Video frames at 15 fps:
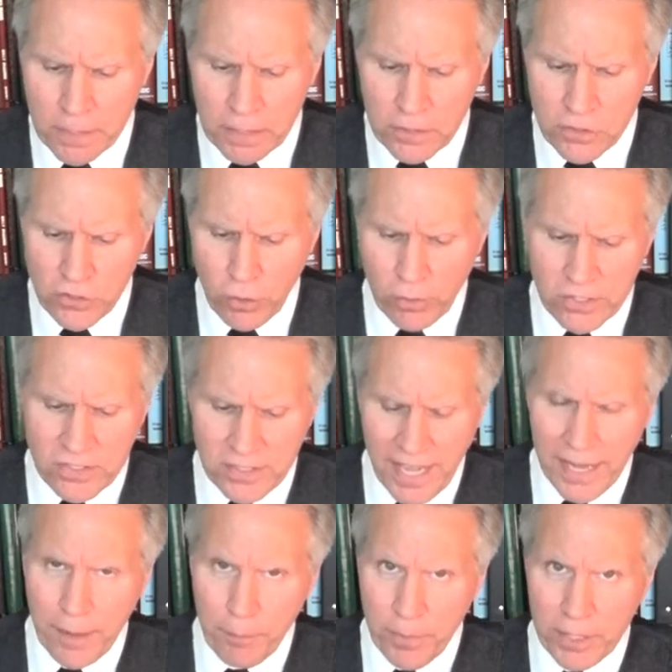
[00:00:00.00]
So it's
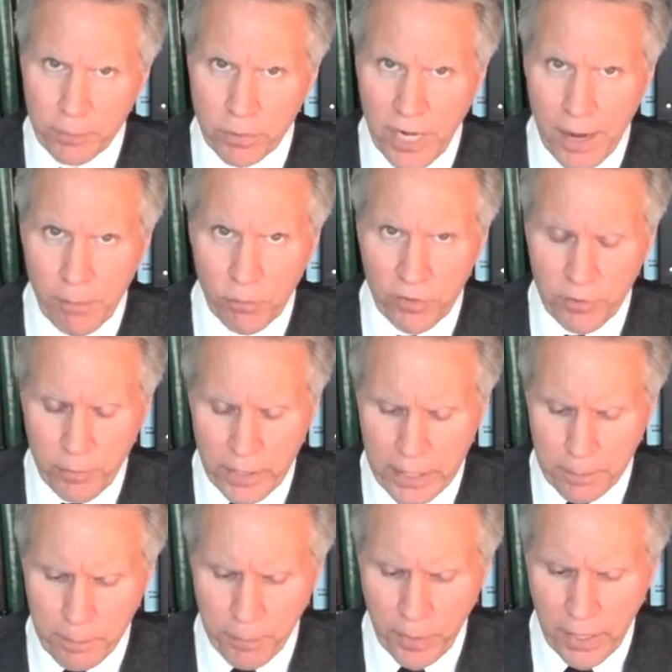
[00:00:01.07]
not a big problem with
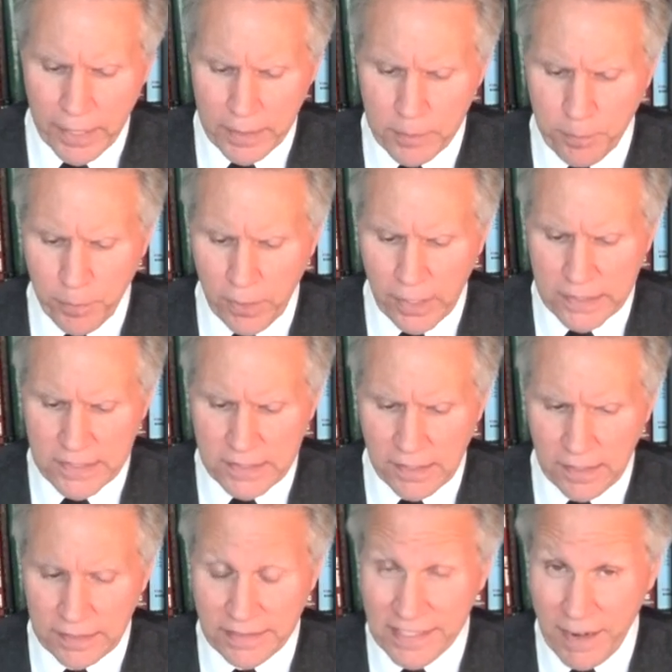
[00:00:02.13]
me. But
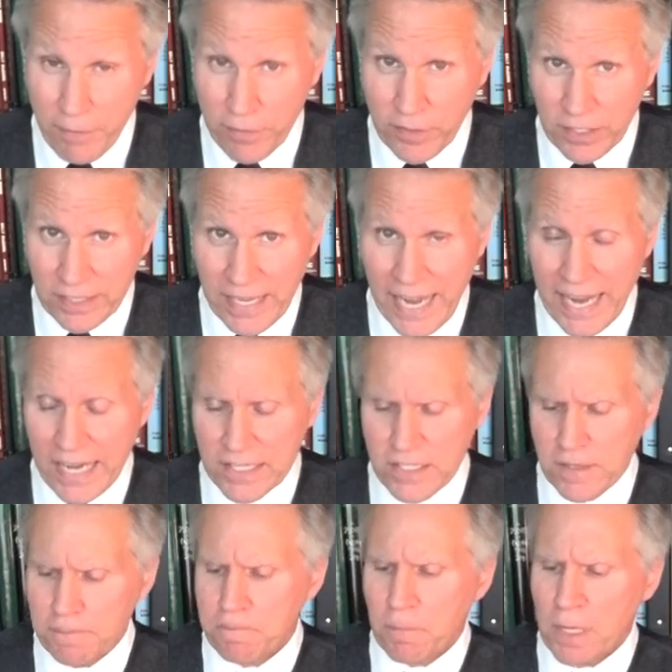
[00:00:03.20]

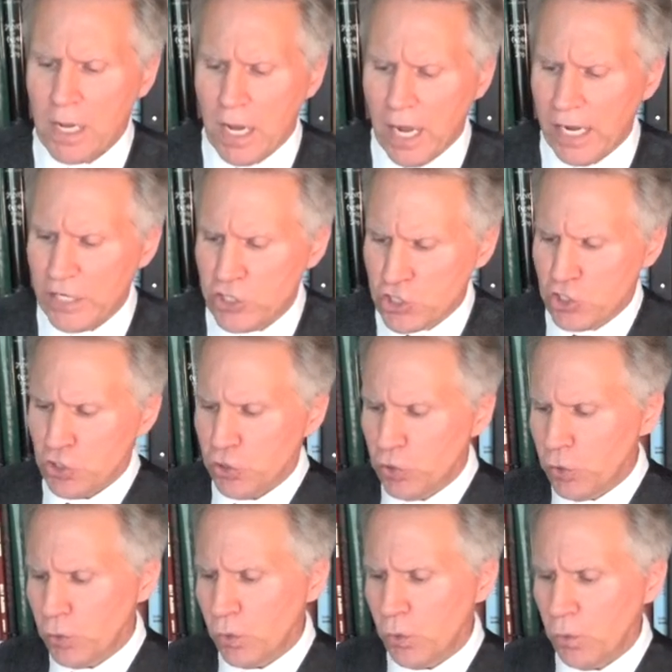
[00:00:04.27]
nevertheless, I
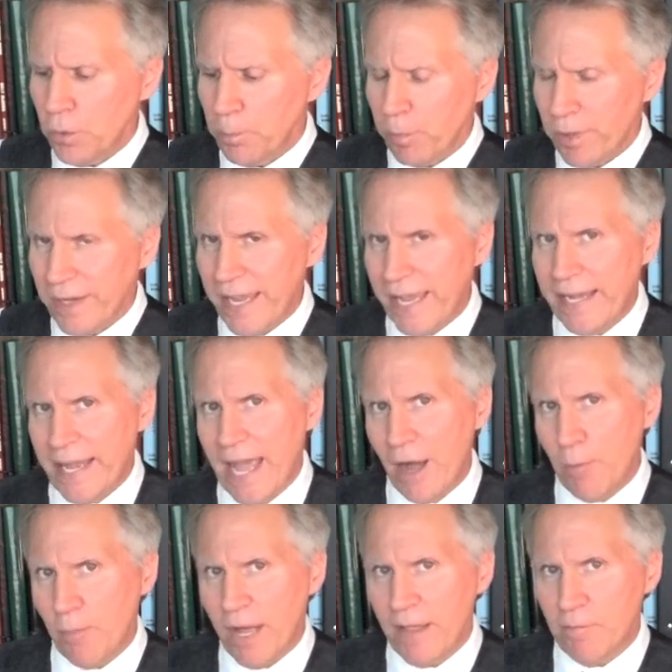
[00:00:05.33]
do plan
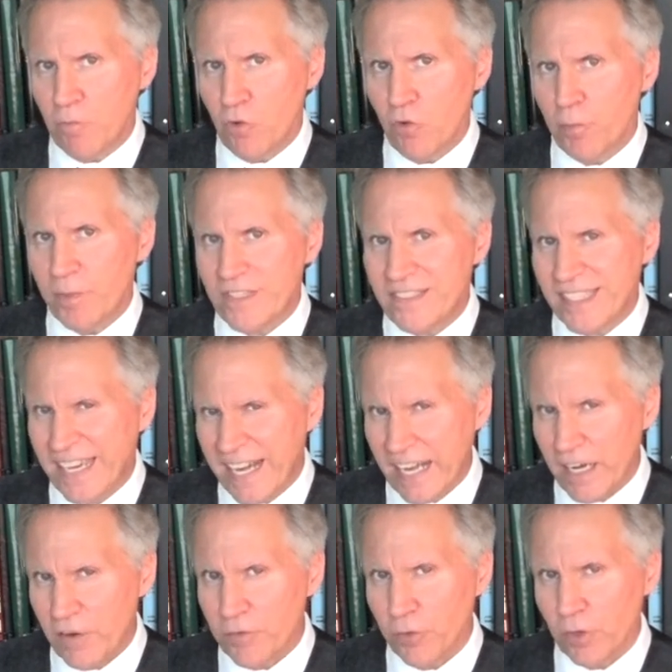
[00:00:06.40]
out my movements
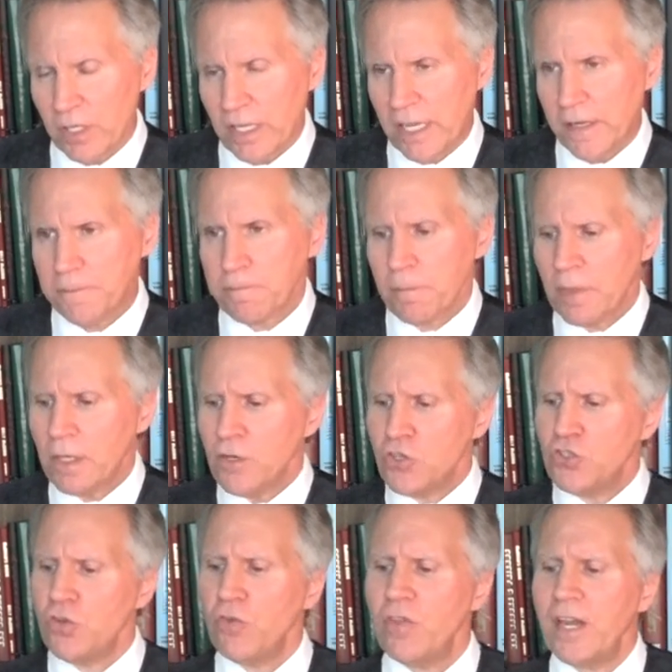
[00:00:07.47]
carefully
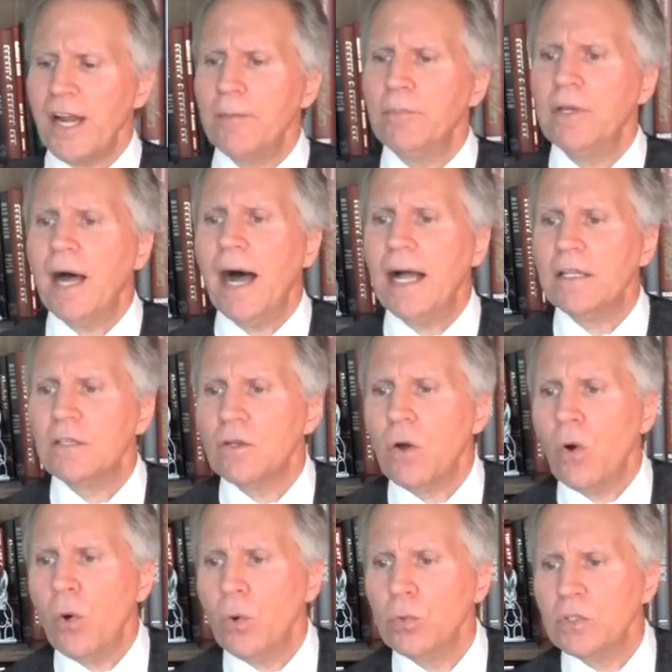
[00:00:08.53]
so that I'm not
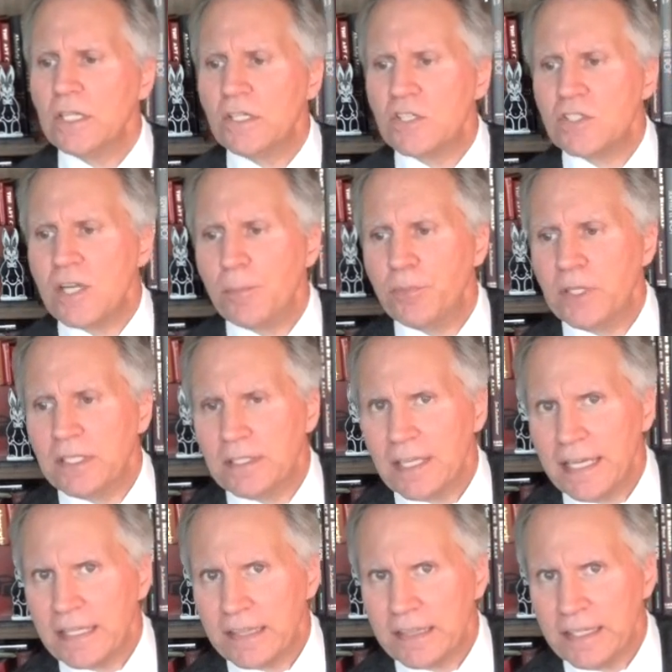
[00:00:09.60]
holding something
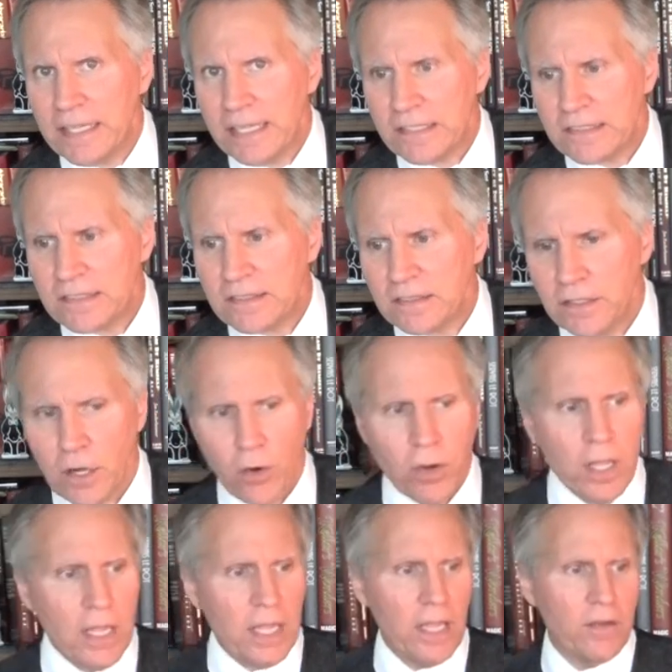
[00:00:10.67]
like this. You know,
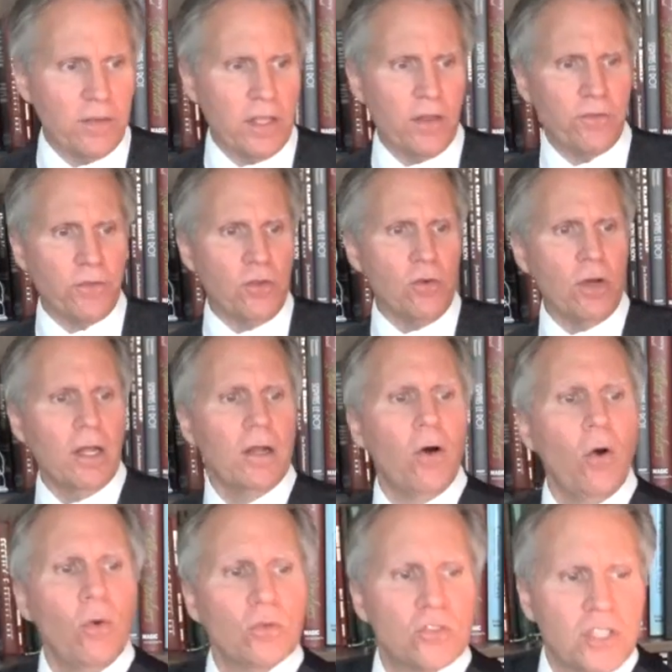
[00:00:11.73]
if you
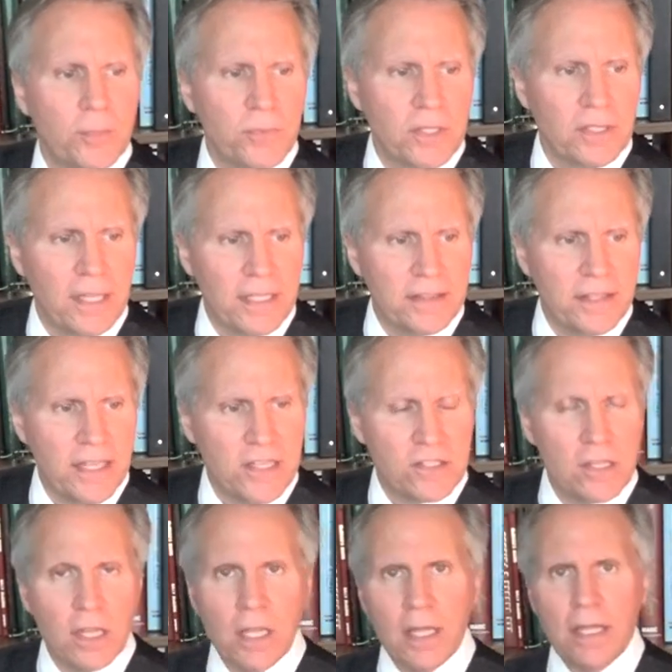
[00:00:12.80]
hold something like
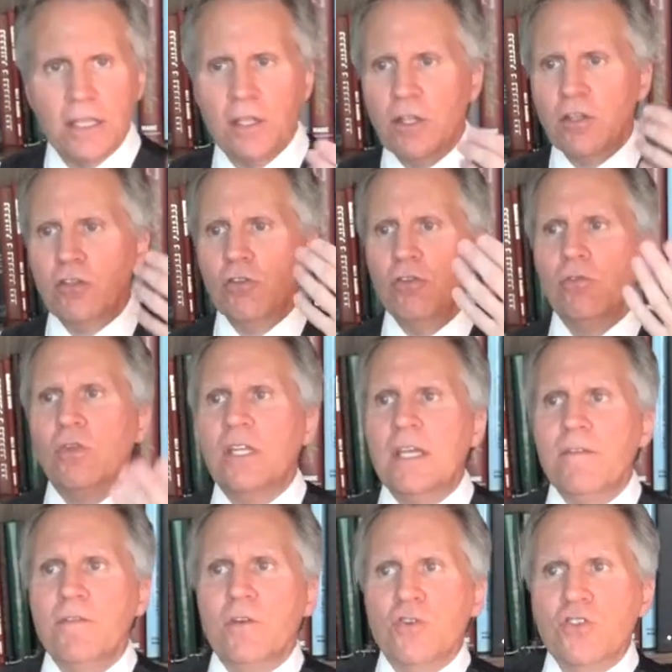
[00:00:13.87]
this, you
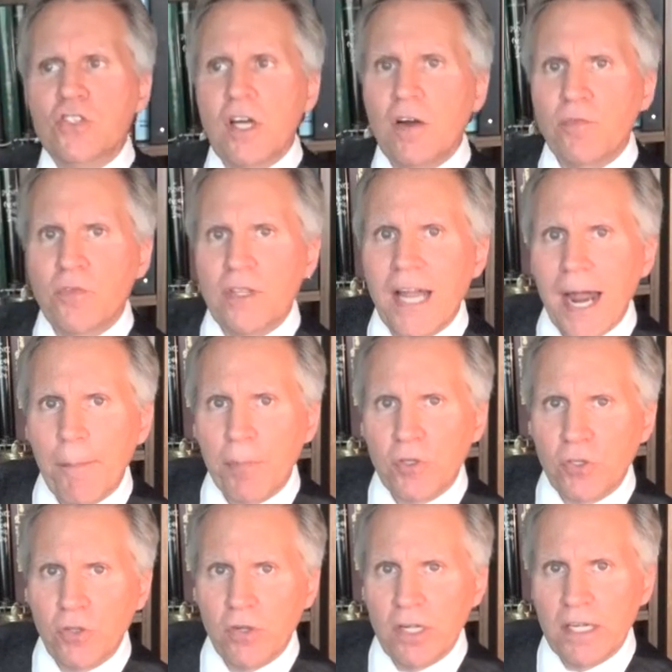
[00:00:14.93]
give yourself the
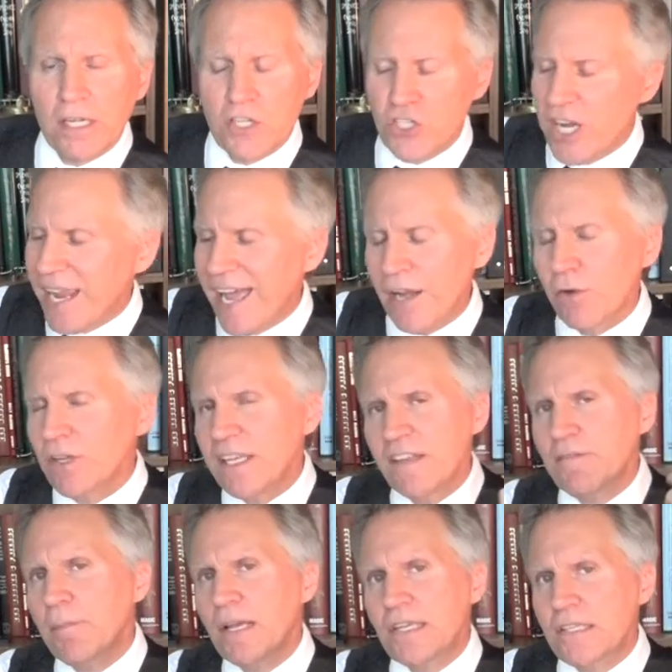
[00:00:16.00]
opportunity to shake. I don't
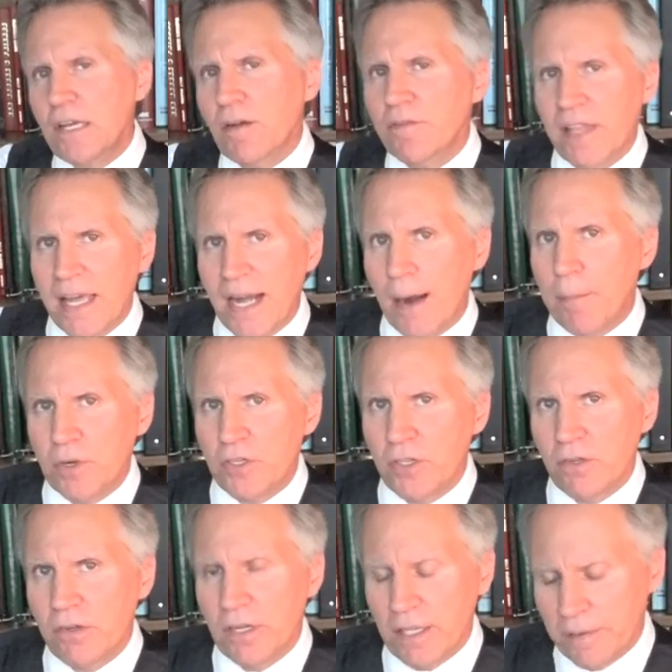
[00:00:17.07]
give myself that
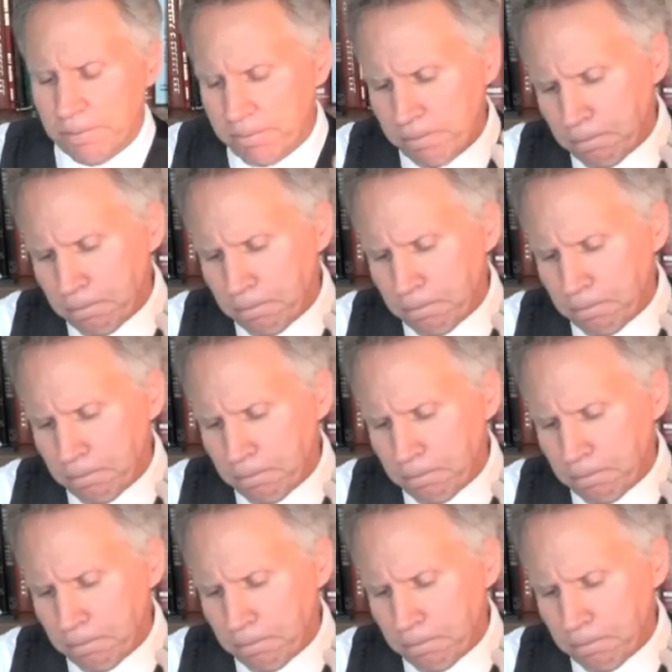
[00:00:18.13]
opportunity.